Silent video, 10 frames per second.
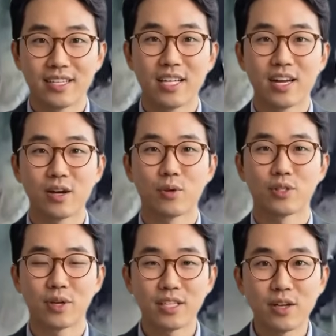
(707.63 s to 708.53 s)
drone
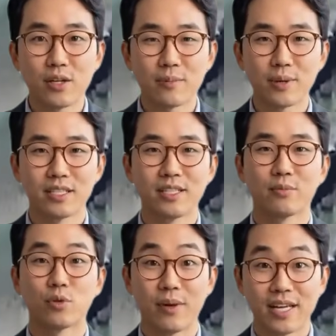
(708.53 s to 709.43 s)
strikes and heavy bomber
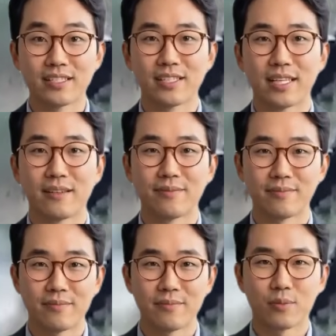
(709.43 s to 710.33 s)
drops trigger a
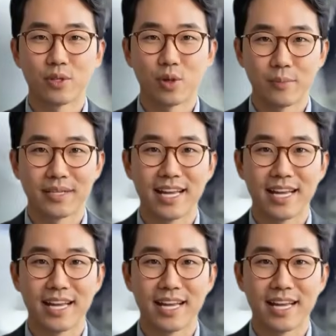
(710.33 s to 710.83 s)
catastrophic fire,